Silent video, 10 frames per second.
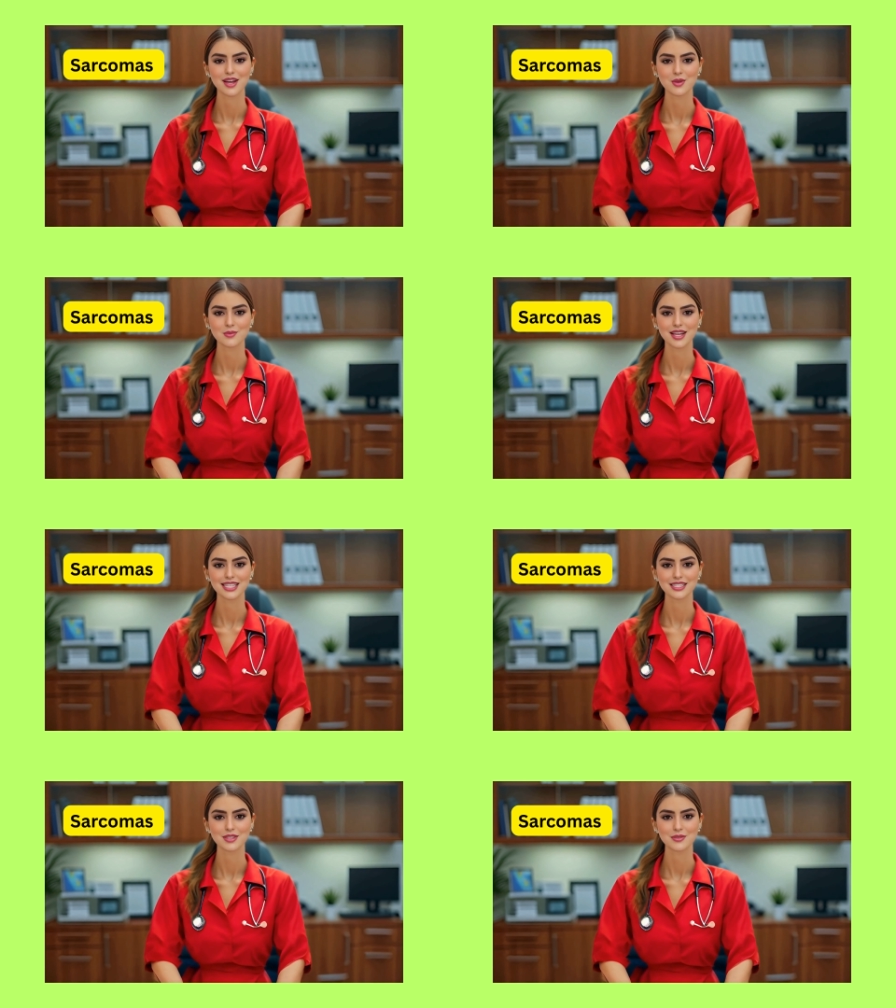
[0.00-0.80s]

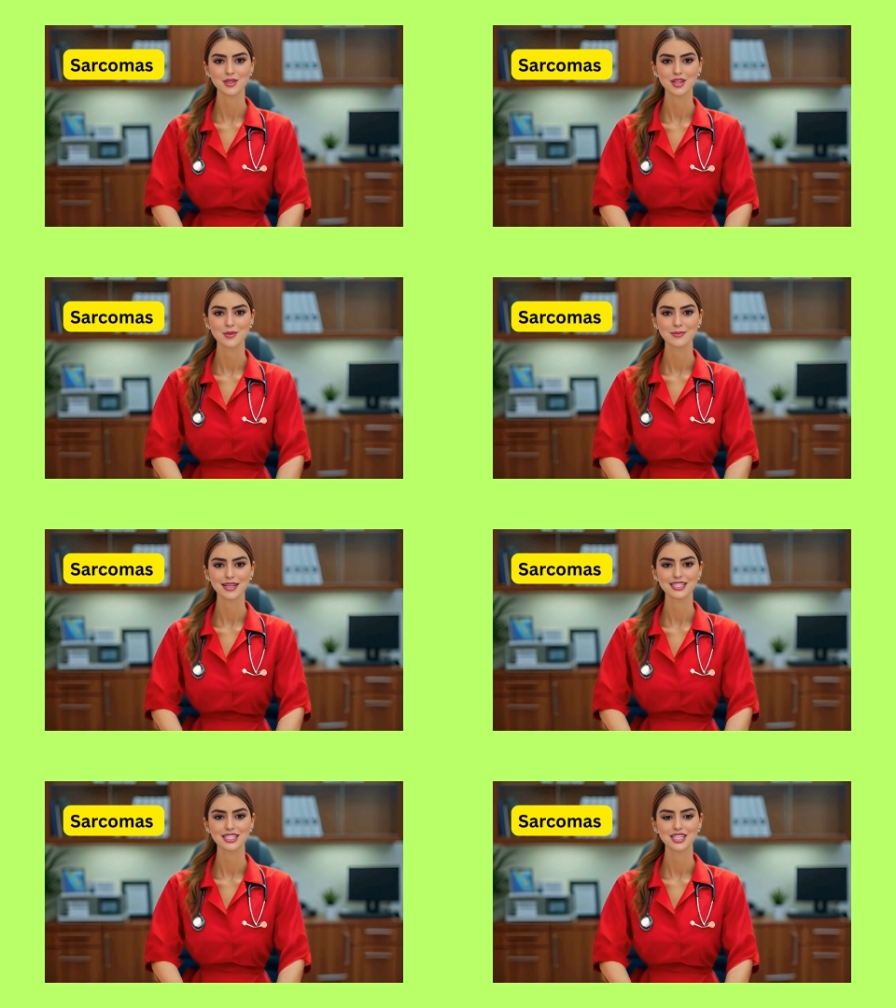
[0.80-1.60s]
Regular follow-up
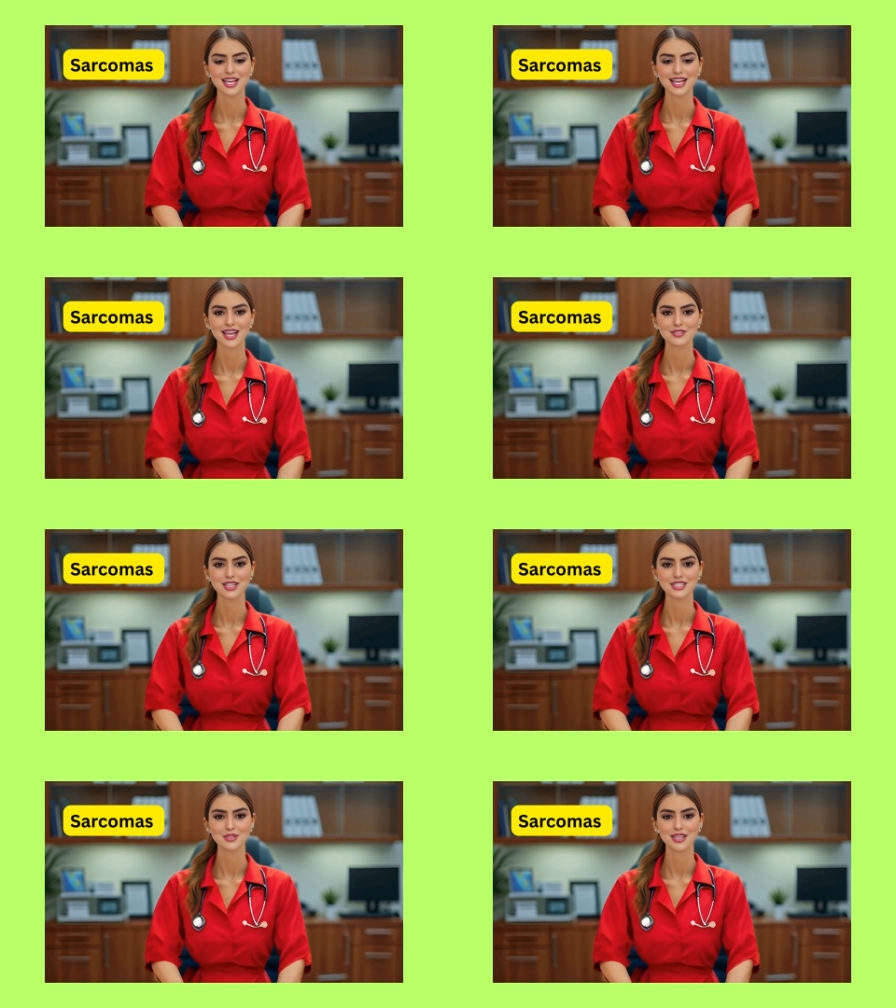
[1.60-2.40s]
imaging
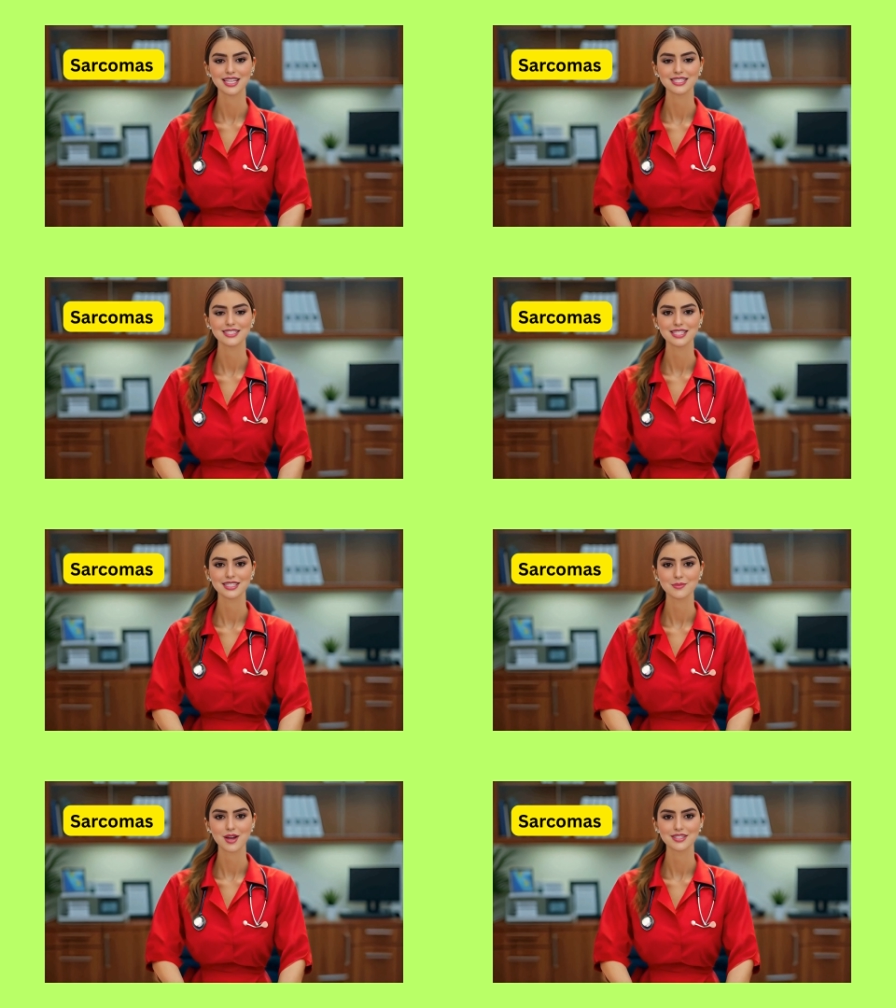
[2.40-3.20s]
every 3 to
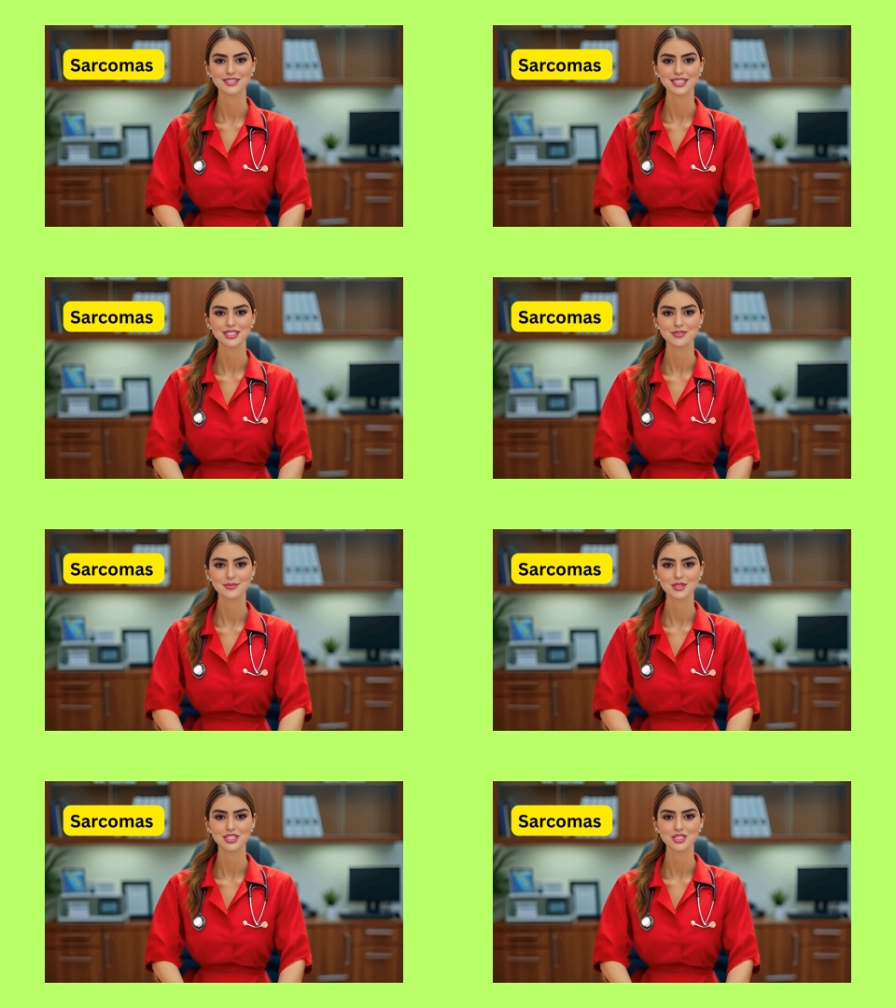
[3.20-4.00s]
6 months in the
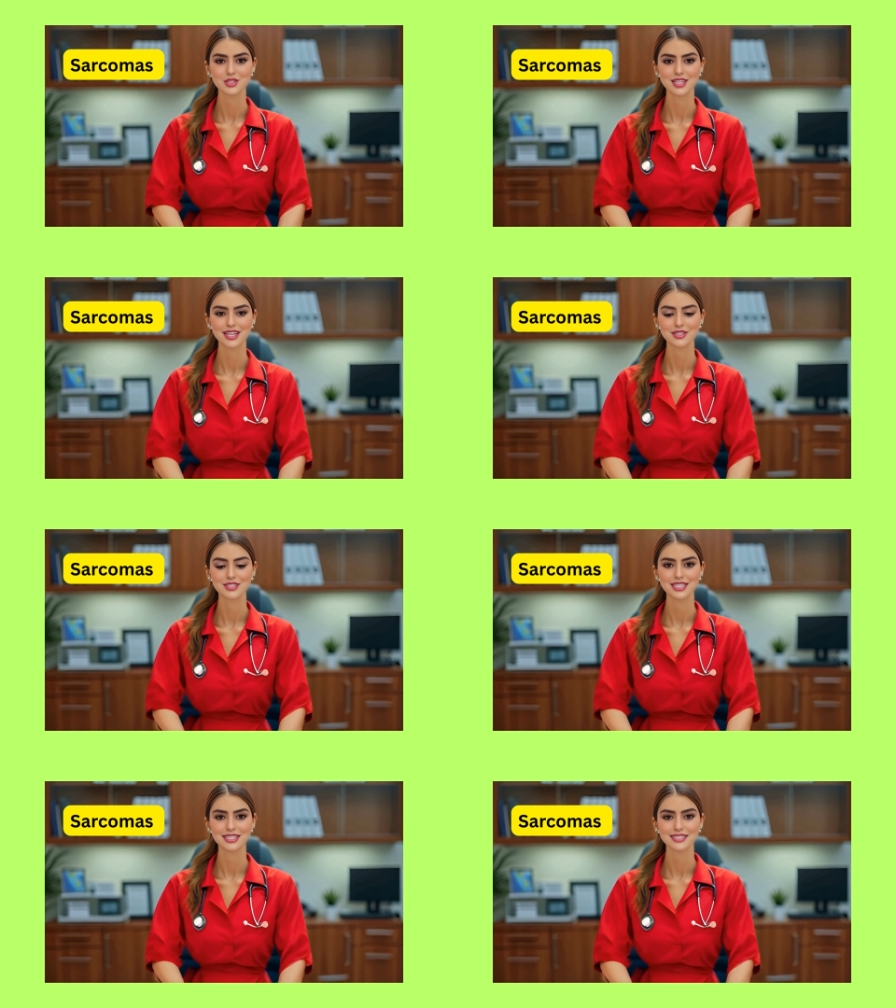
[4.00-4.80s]
first 2
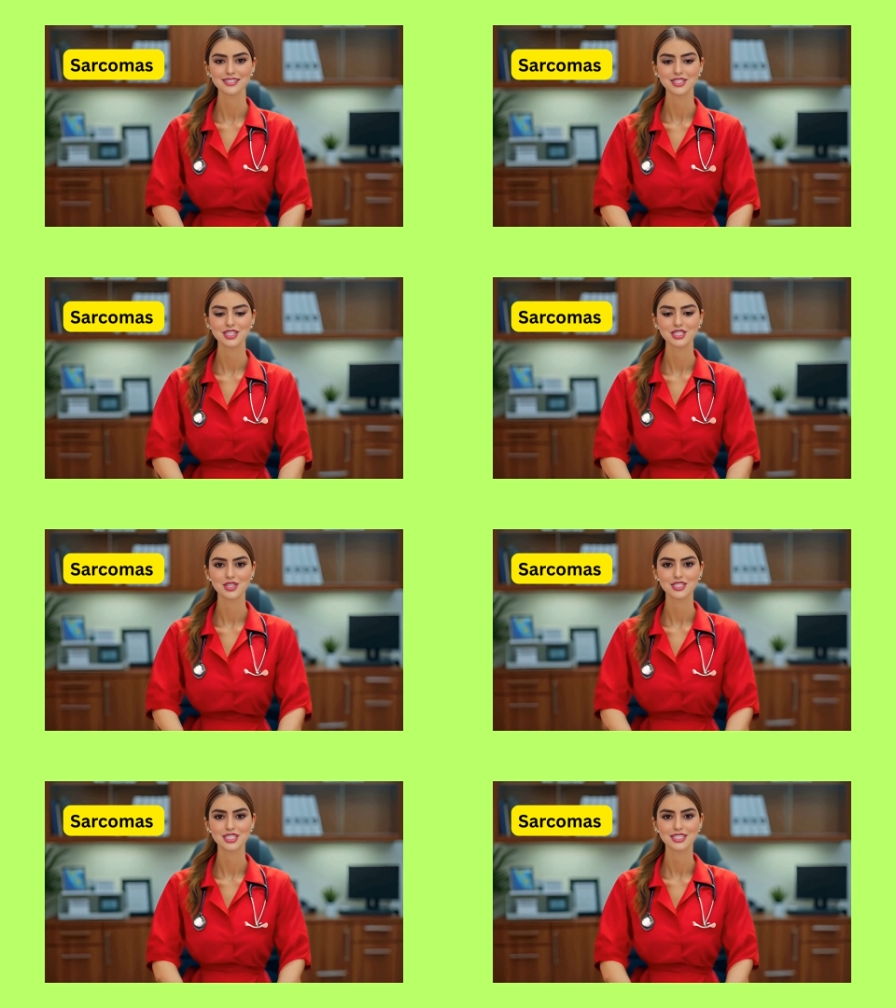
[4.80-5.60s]
years is
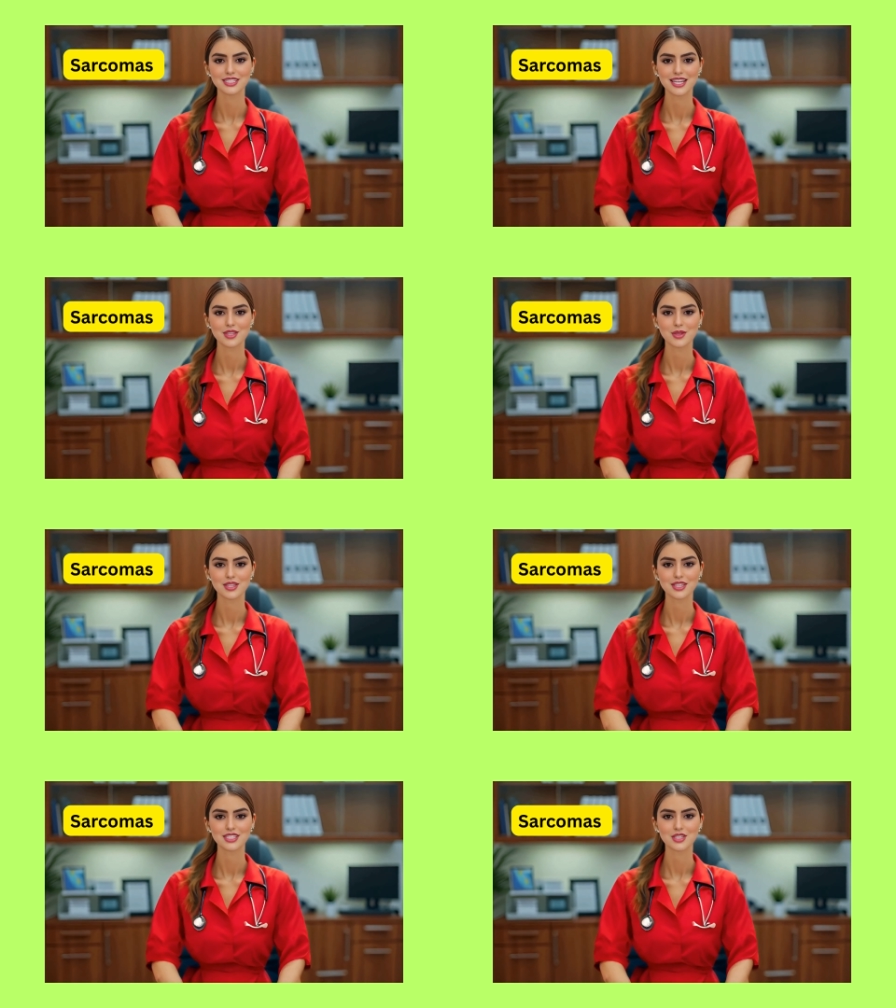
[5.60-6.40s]
essential to detect
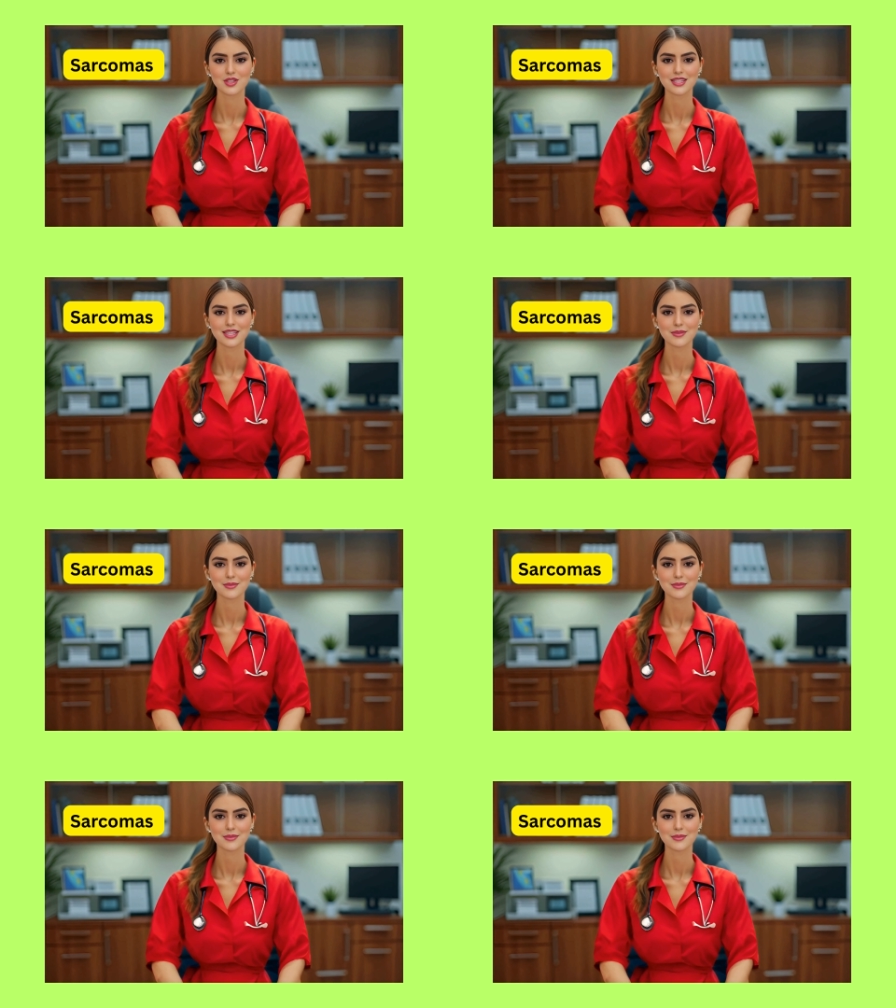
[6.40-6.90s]
recurrence early.